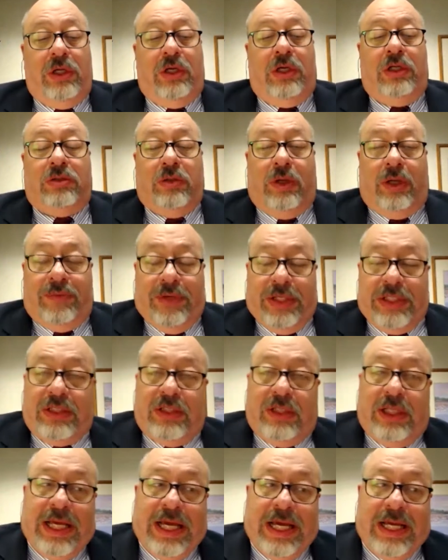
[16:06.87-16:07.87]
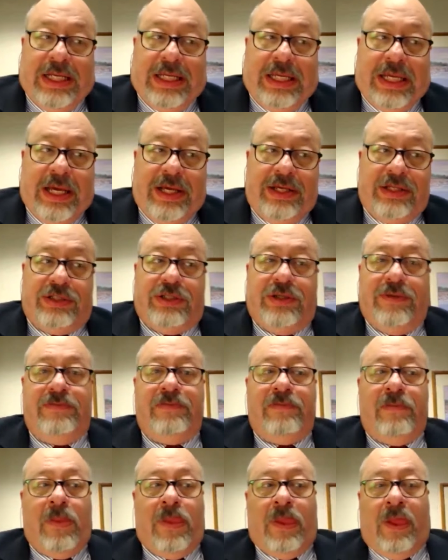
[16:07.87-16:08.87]
So I recently had a case
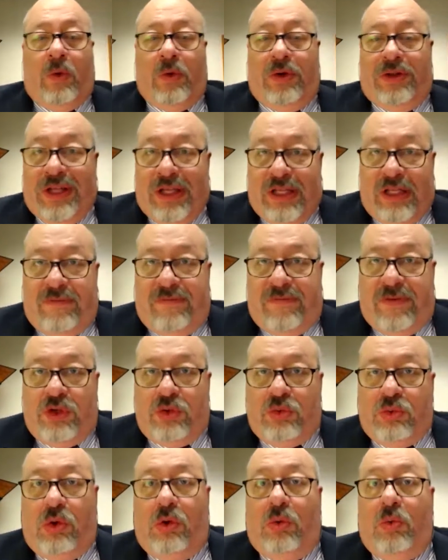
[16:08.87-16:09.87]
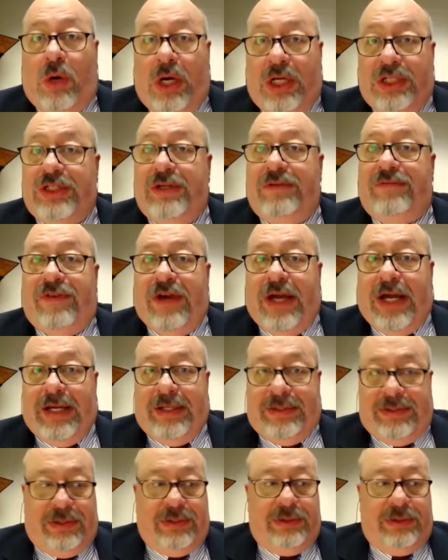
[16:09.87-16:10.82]
where the individual was in fact